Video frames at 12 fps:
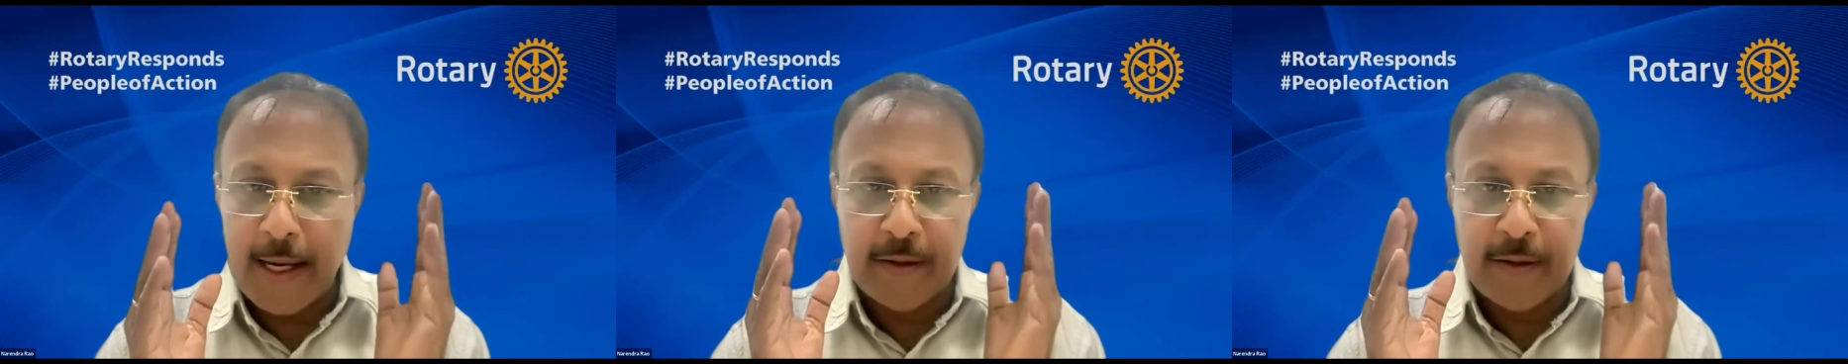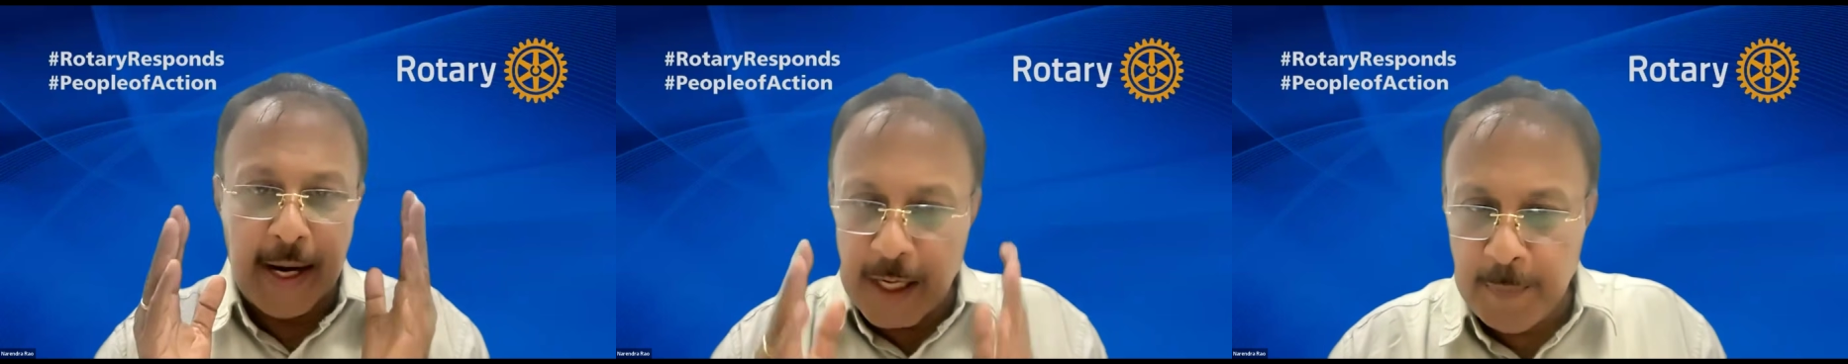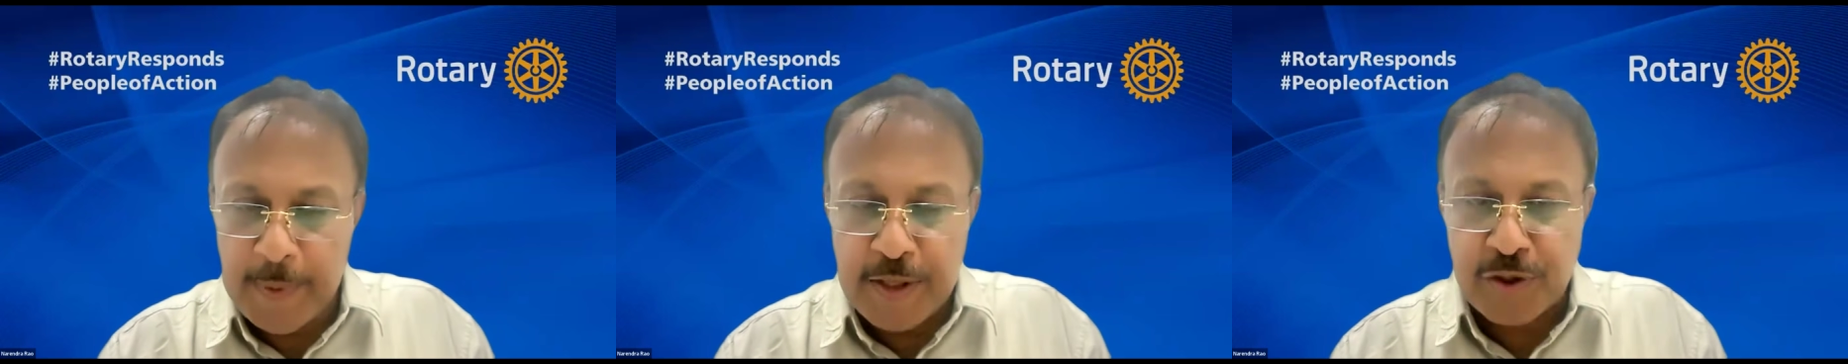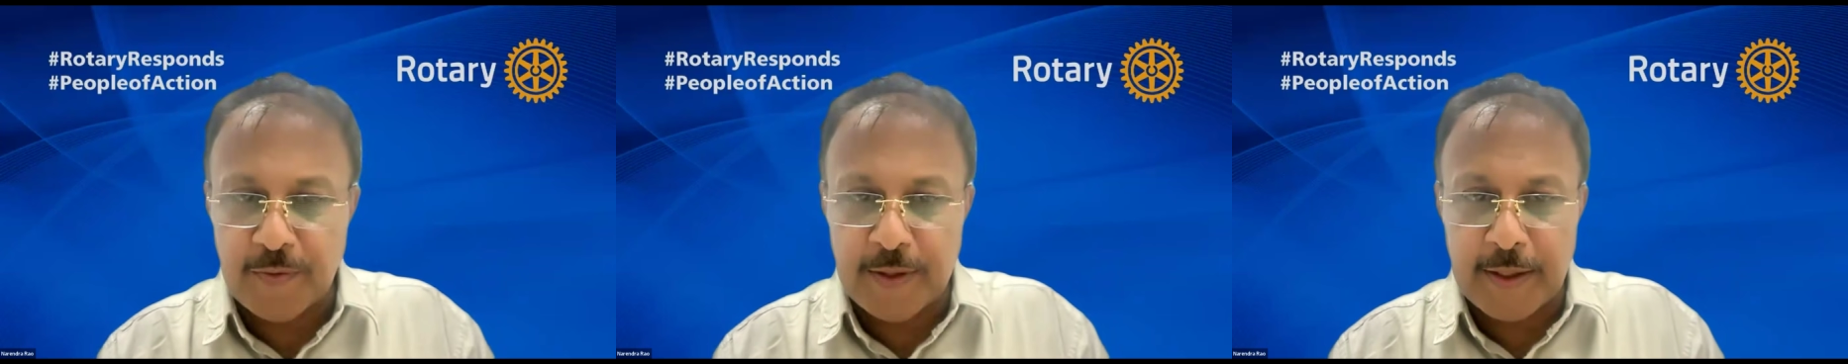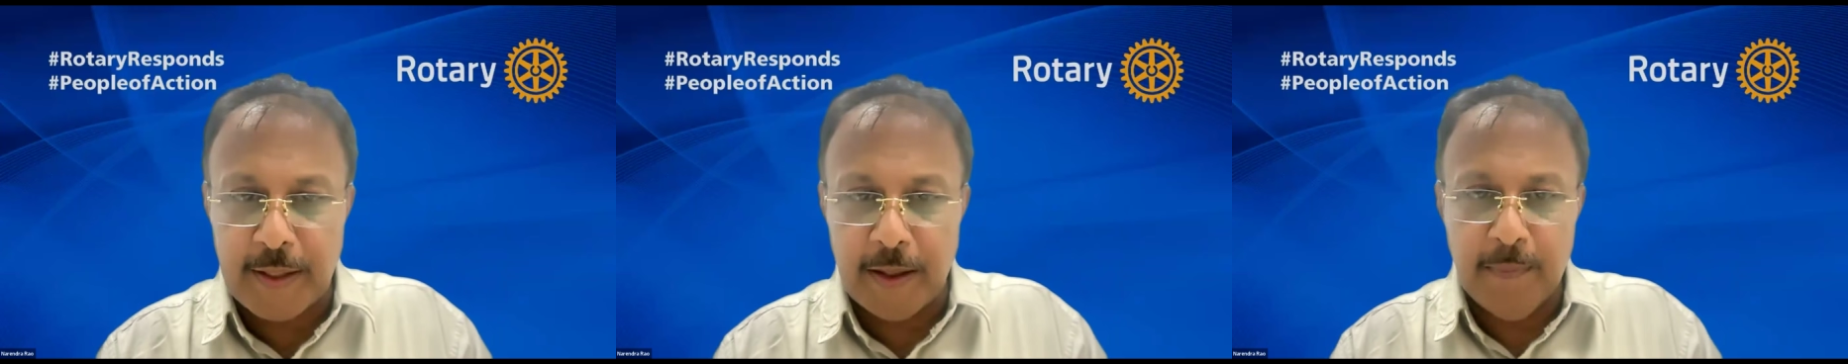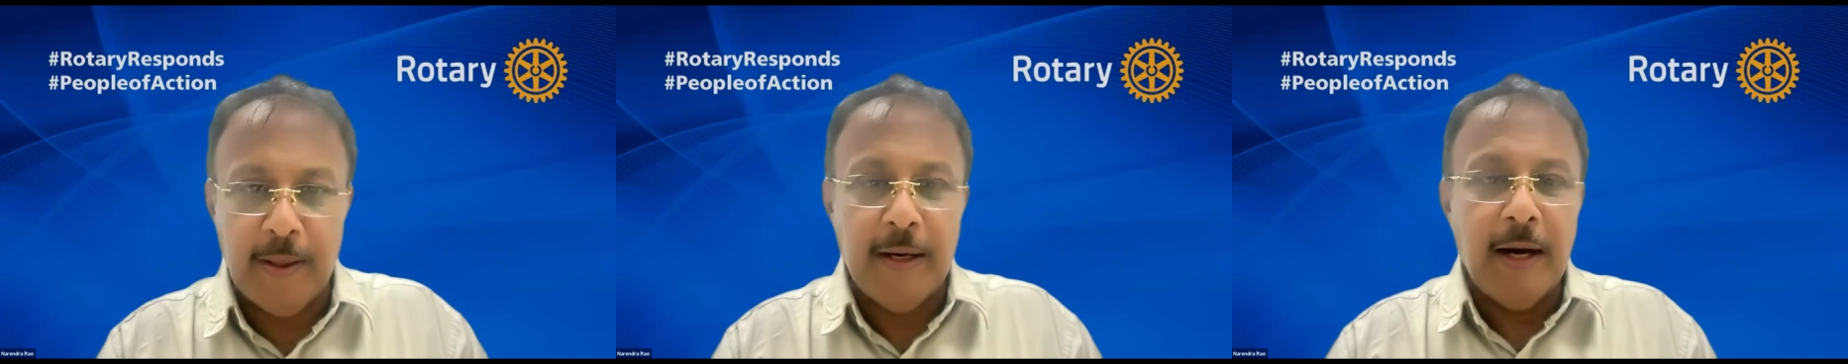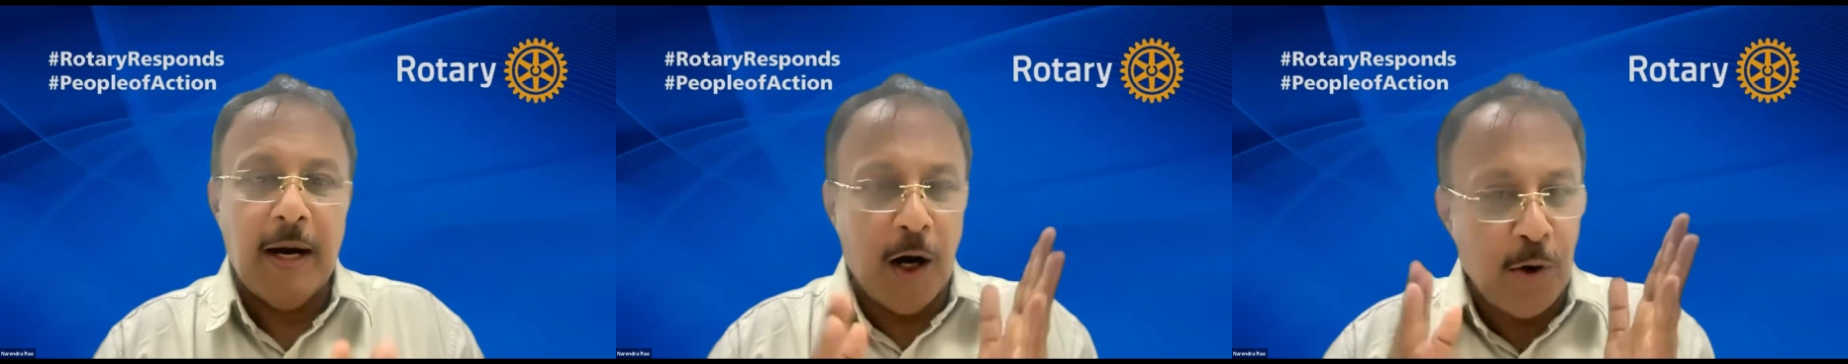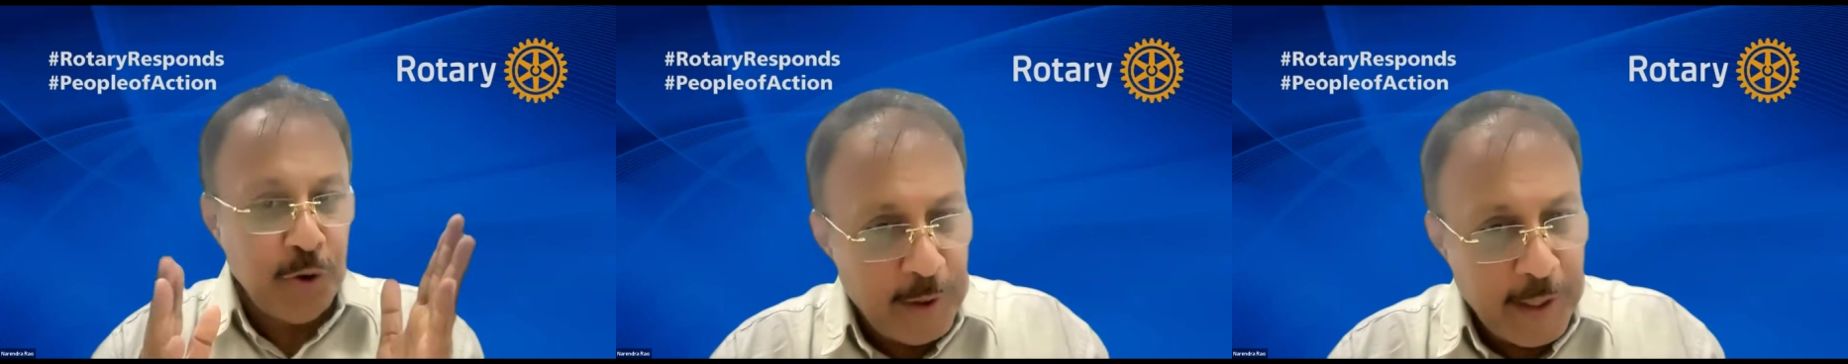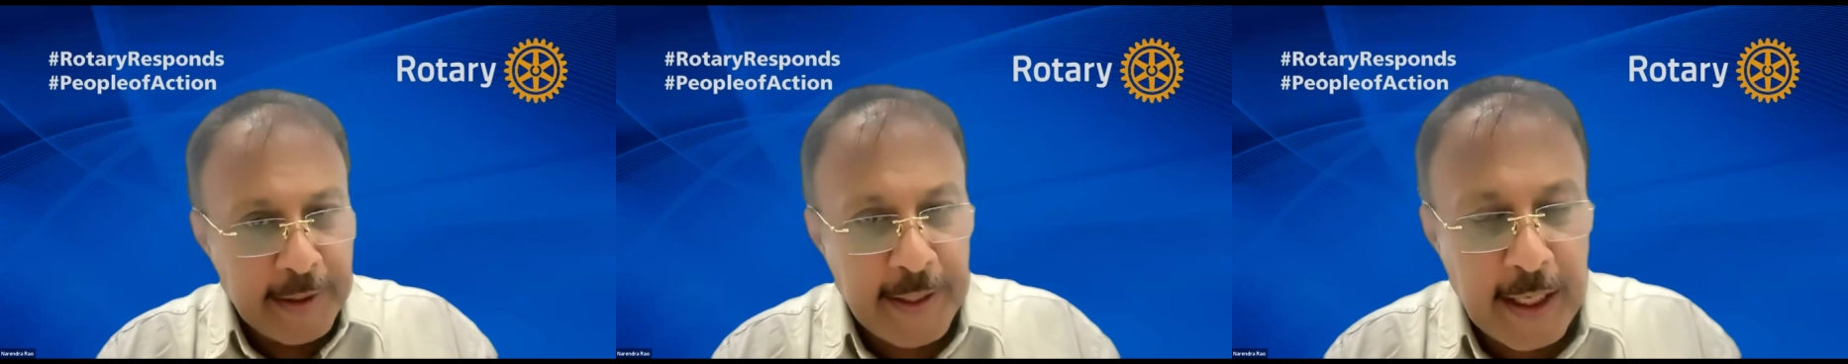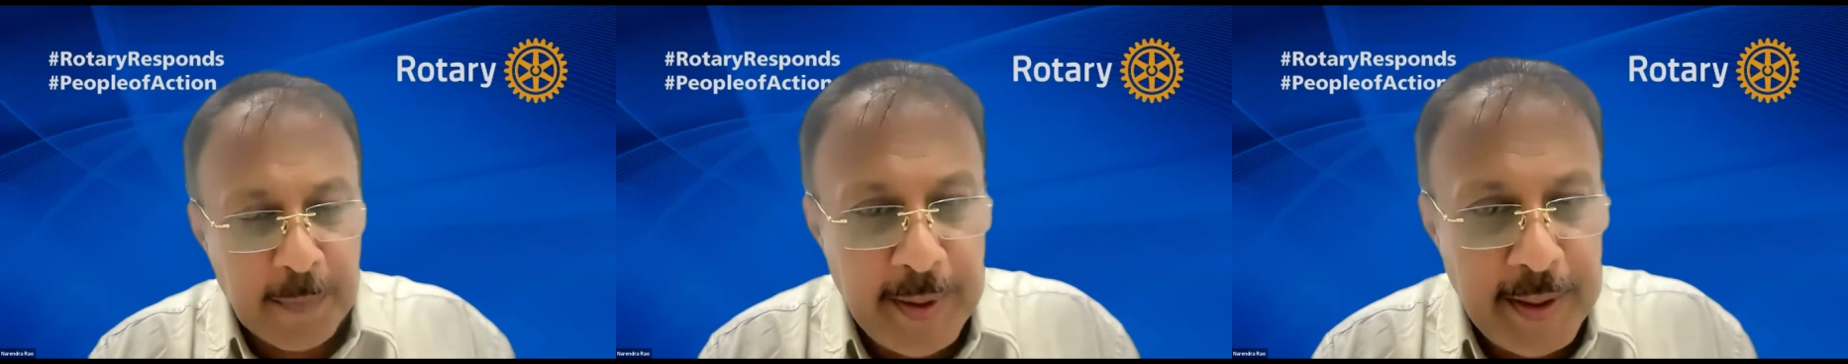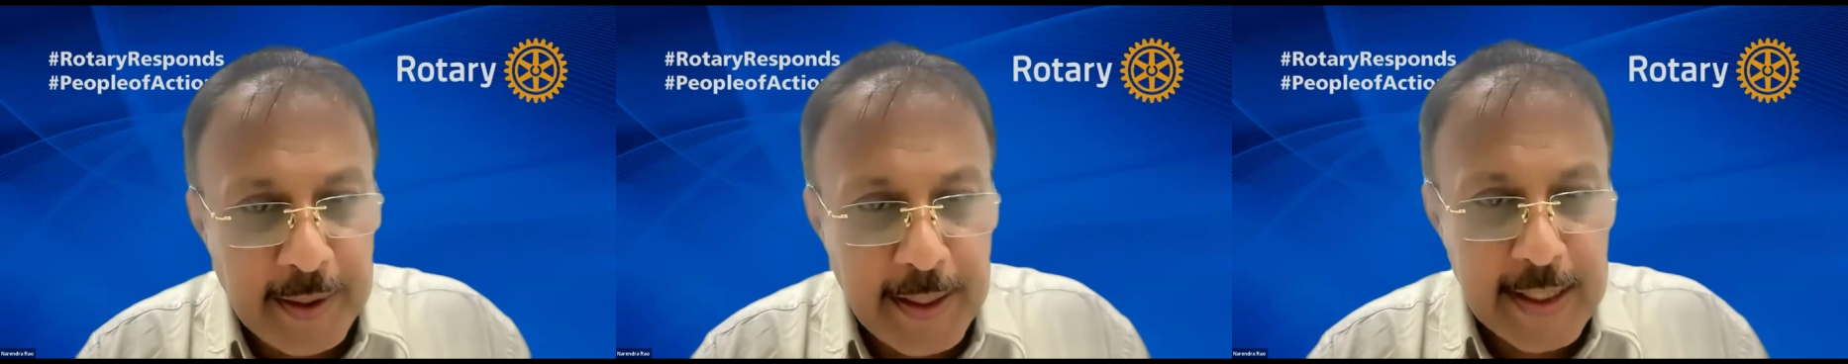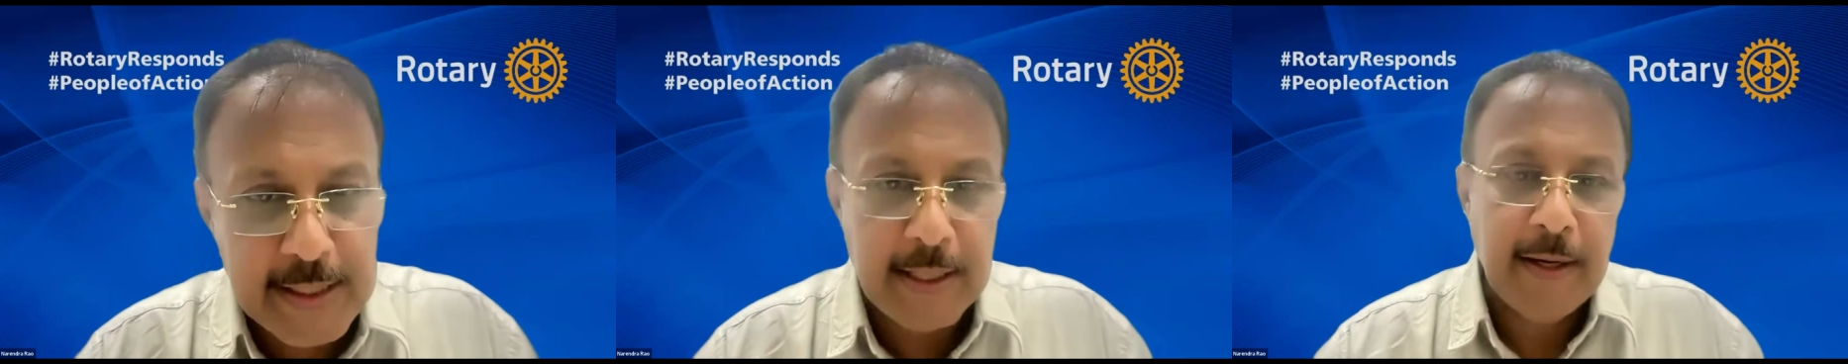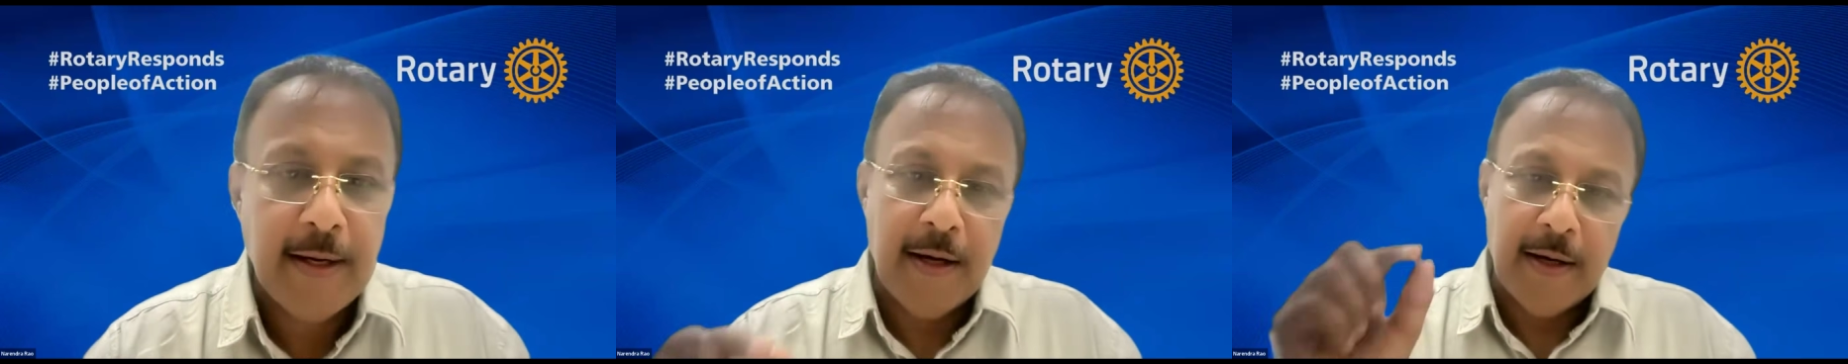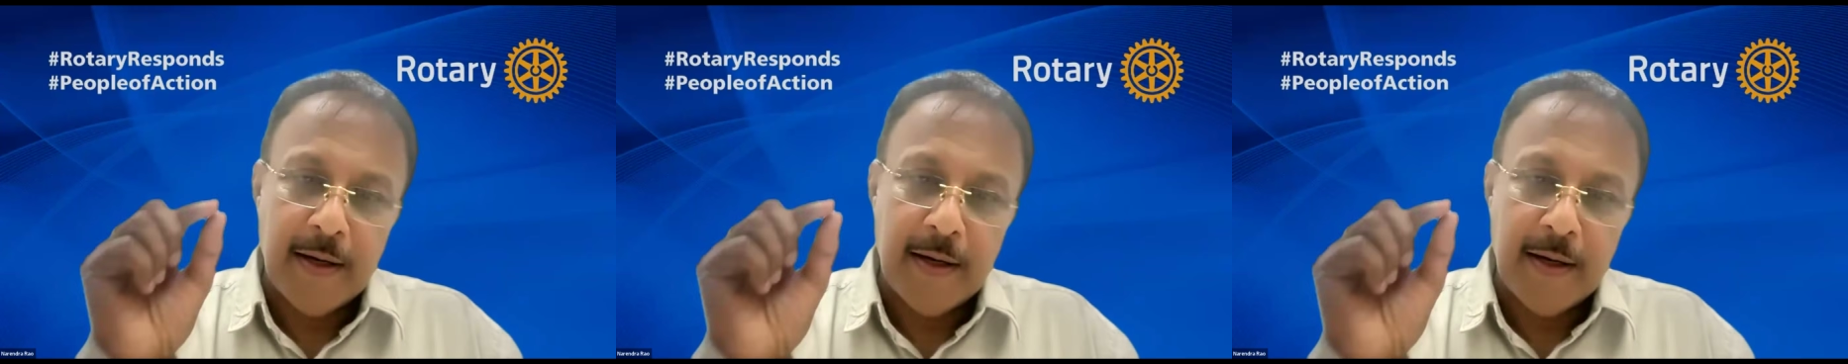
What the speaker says: They are the admins of the club. How do you get the admin rights?